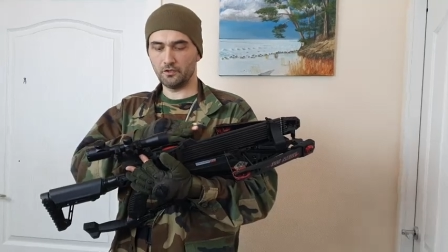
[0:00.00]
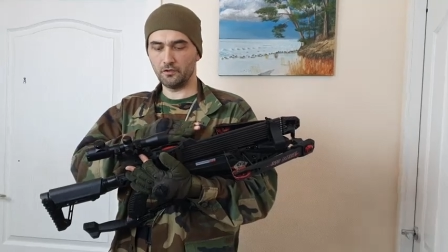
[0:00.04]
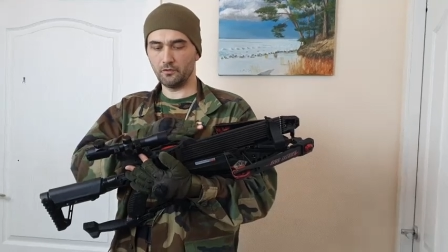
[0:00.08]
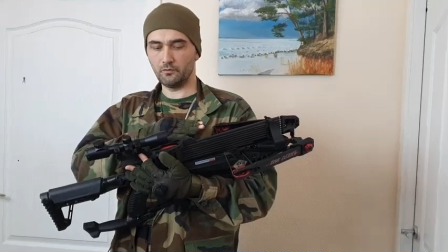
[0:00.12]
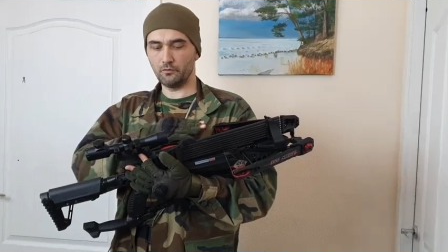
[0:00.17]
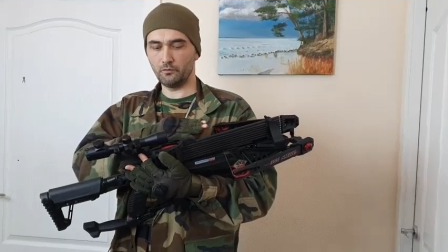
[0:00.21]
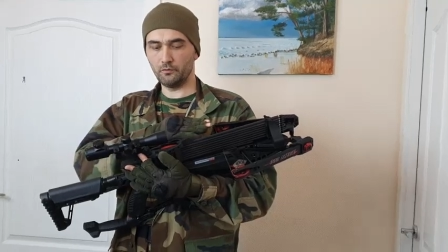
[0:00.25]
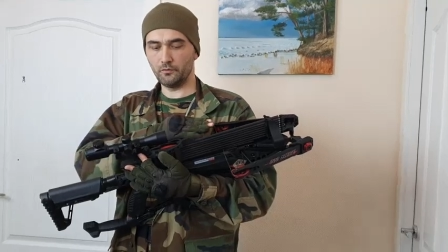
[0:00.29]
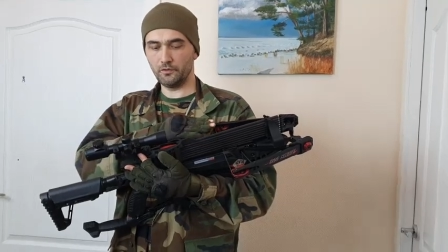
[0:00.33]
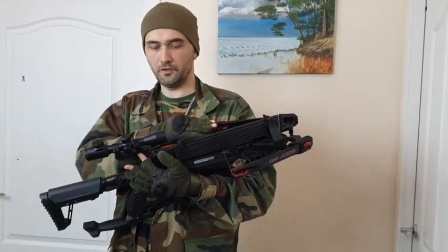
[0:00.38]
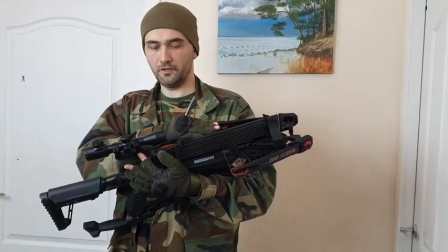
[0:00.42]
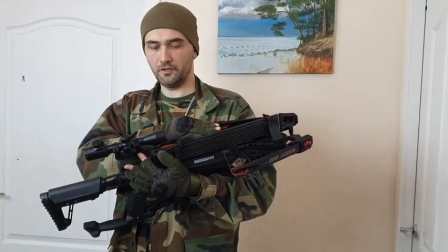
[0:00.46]

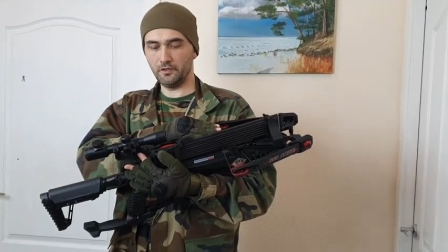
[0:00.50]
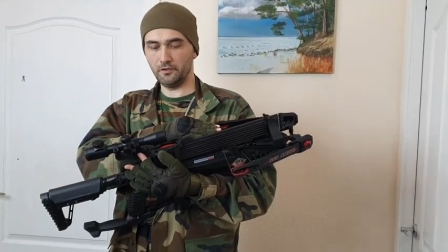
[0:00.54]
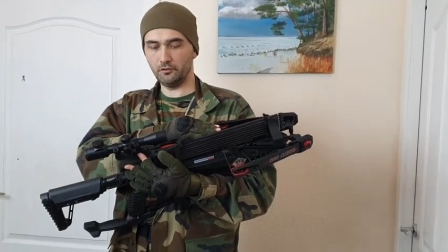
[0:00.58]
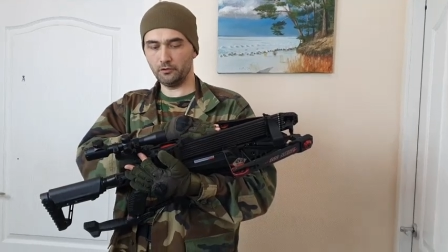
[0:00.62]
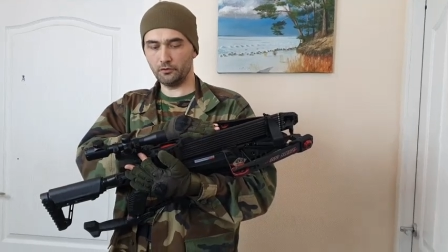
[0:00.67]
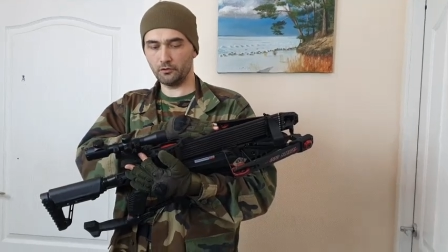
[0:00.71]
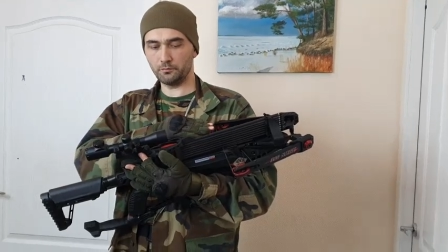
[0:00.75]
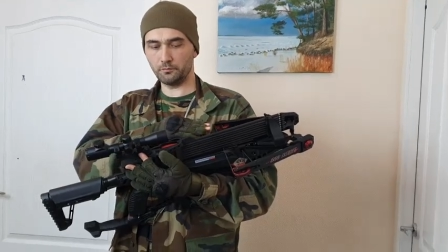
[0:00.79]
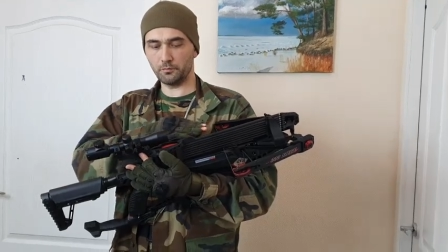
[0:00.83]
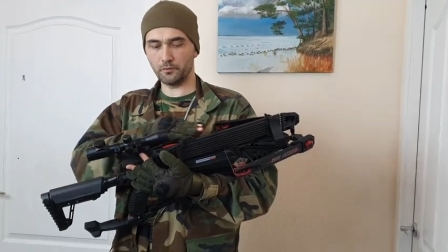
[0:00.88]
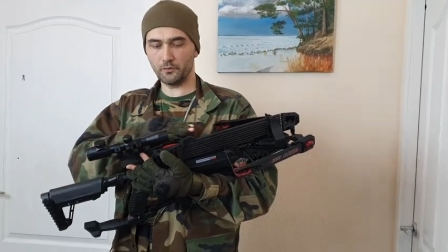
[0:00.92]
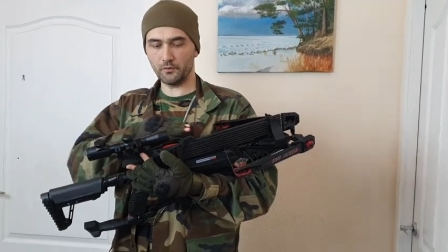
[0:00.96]
we're
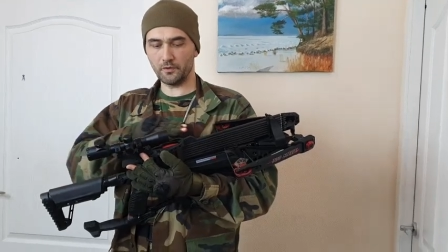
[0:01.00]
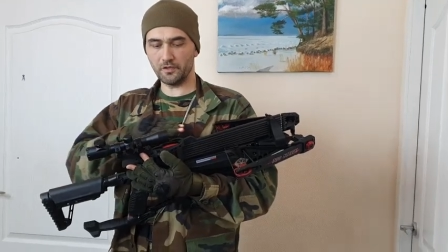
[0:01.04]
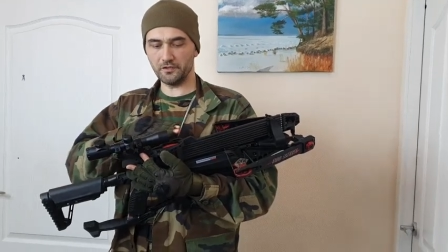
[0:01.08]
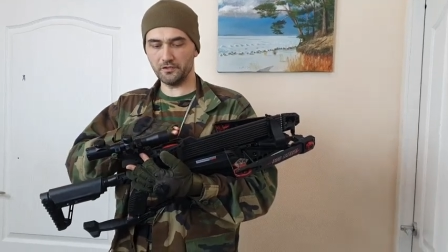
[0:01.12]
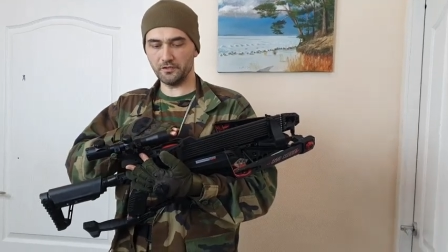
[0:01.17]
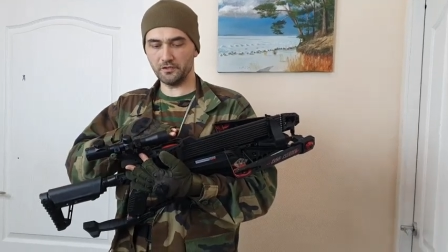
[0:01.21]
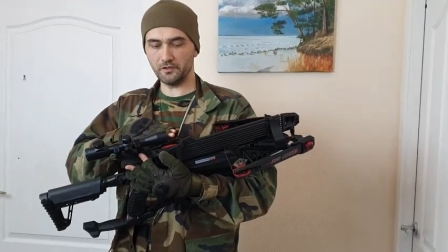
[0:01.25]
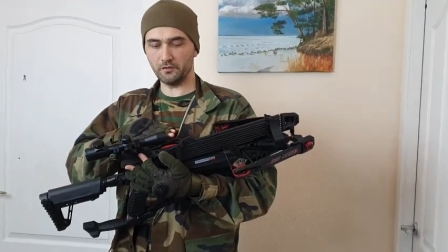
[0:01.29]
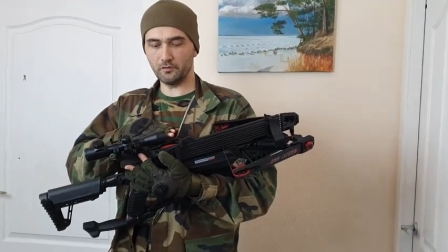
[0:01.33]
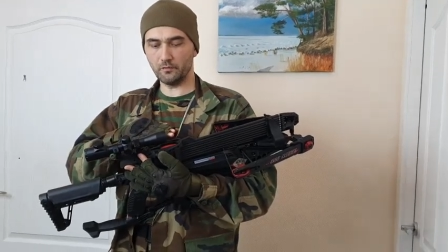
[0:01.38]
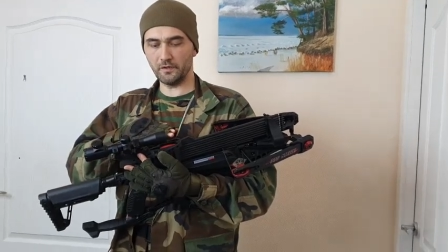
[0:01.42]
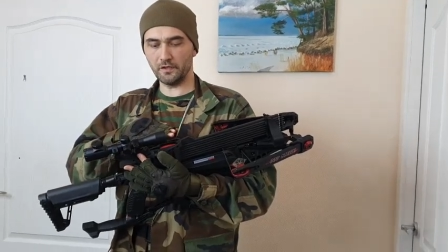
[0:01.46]
not
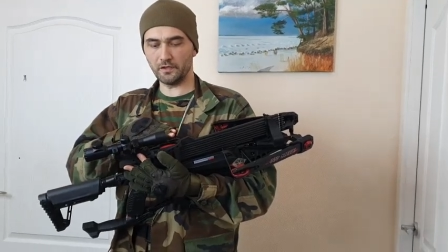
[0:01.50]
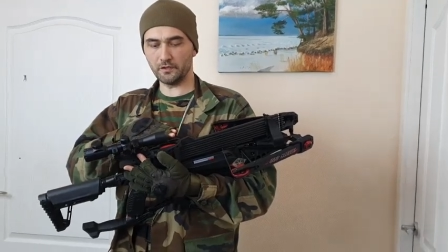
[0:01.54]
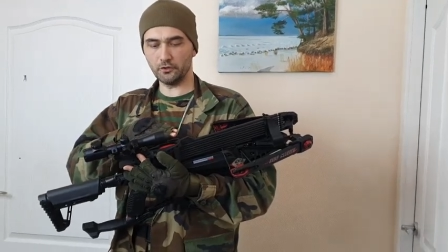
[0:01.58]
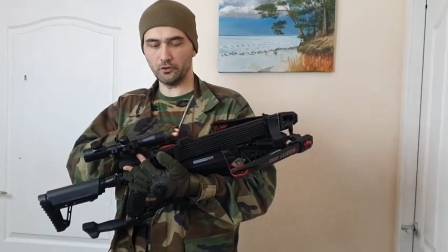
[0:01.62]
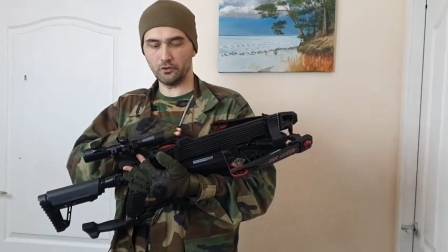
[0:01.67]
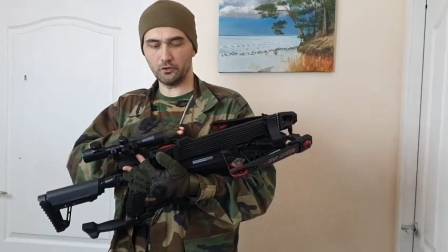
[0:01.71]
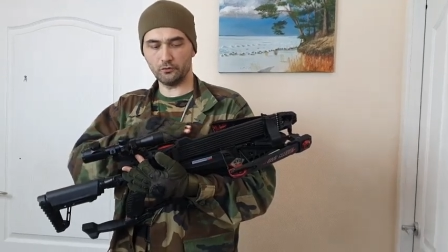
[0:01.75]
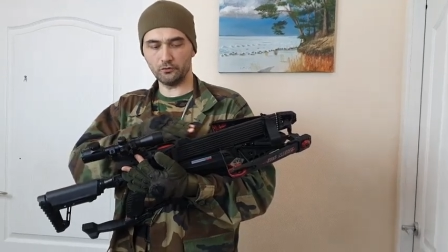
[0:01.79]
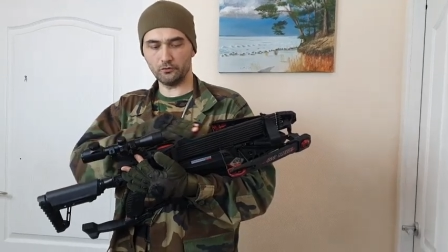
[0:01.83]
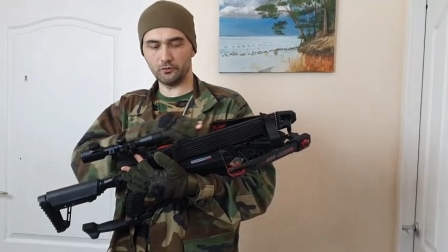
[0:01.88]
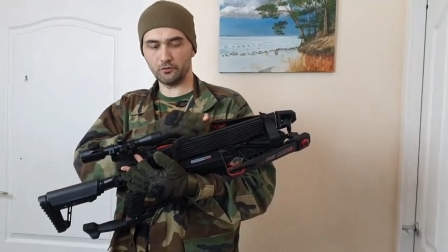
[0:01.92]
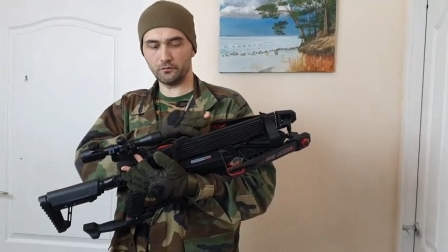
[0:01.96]
providing quick
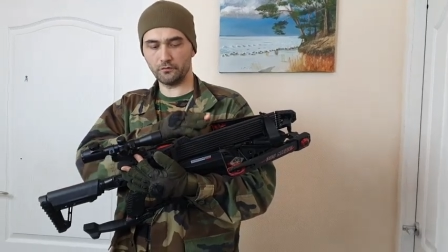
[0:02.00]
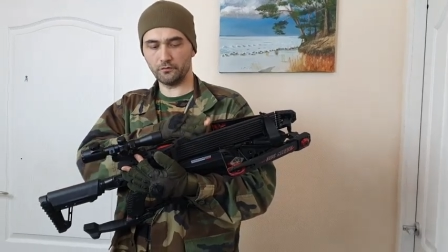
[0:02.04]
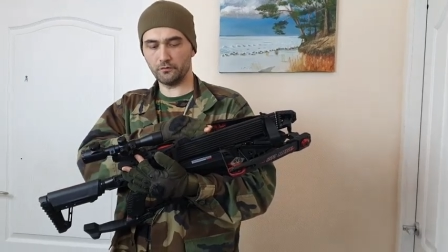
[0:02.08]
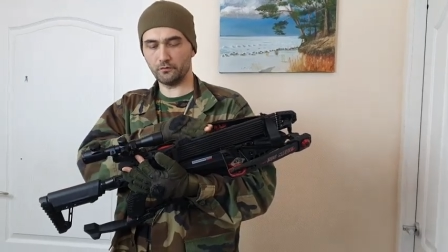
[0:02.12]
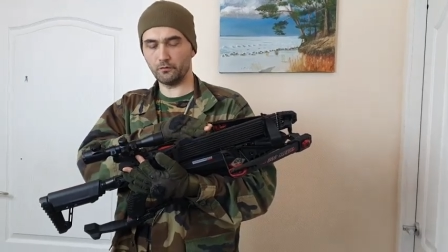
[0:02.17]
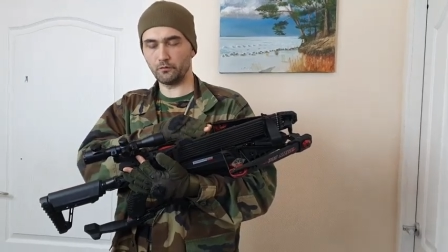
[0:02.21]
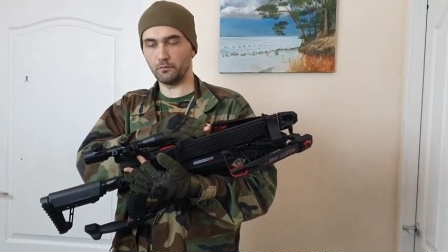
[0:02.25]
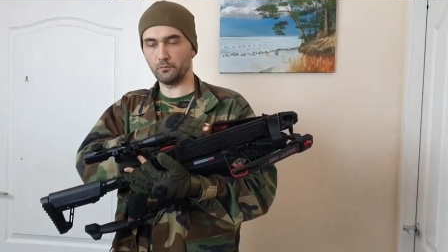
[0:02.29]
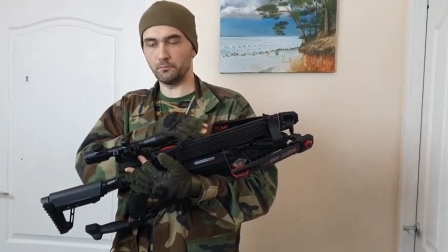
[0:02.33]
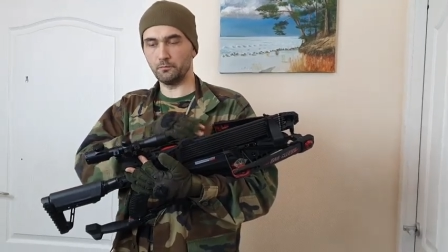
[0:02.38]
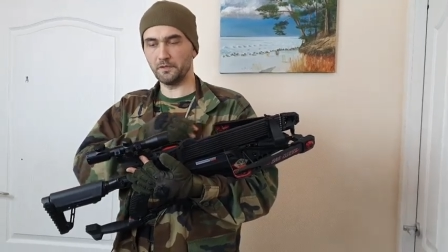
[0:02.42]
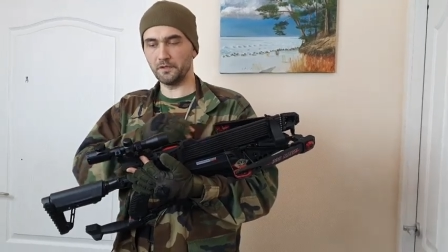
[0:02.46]
loaders
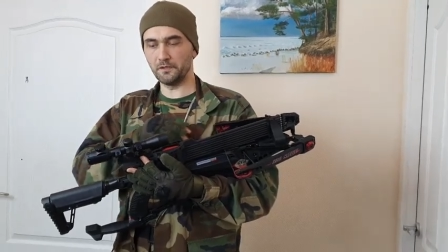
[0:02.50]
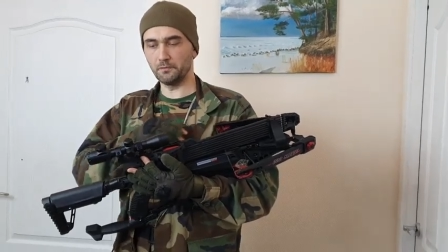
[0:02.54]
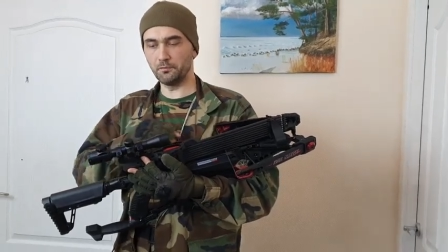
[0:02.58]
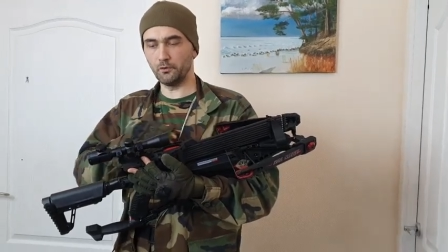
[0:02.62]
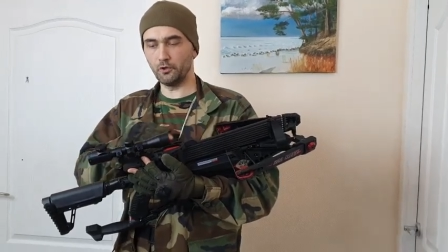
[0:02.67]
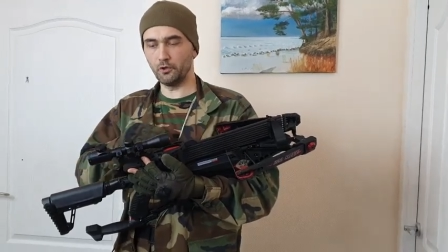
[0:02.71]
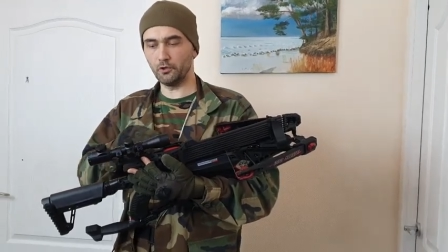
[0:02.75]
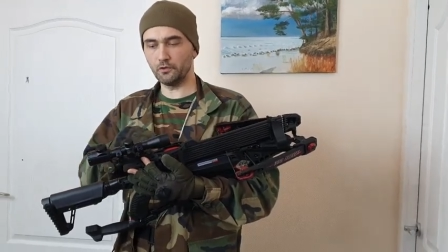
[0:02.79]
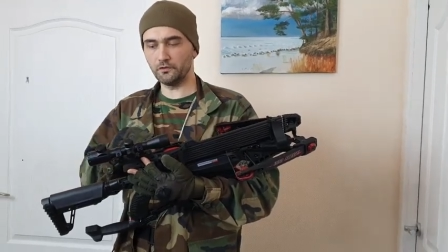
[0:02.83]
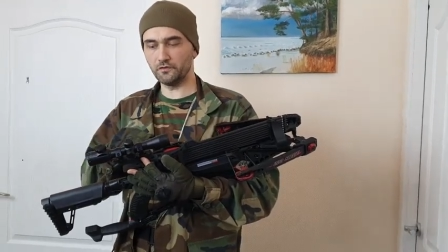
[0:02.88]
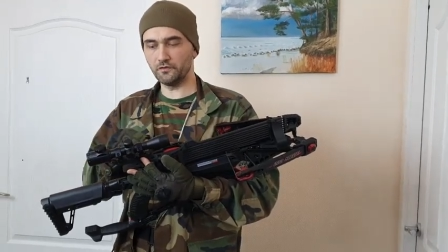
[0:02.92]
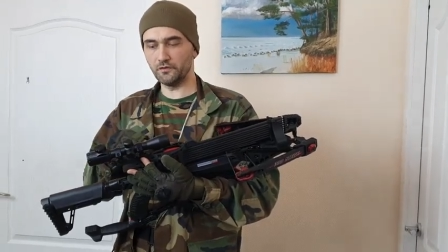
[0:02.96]
for big
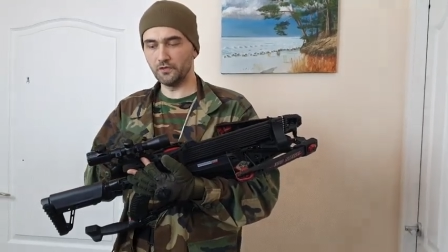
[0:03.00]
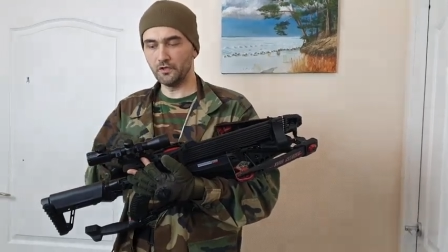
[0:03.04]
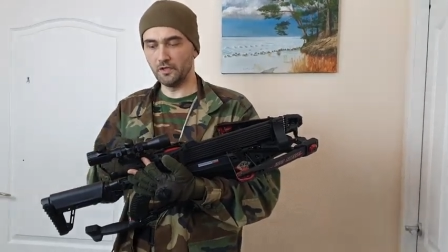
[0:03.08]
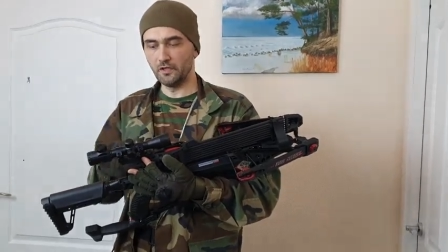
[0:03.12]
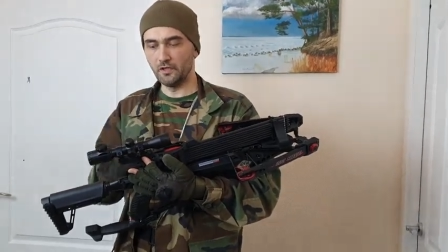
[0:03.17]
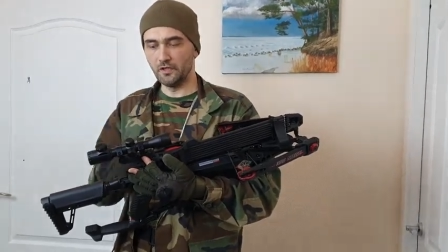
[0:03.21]
bolts,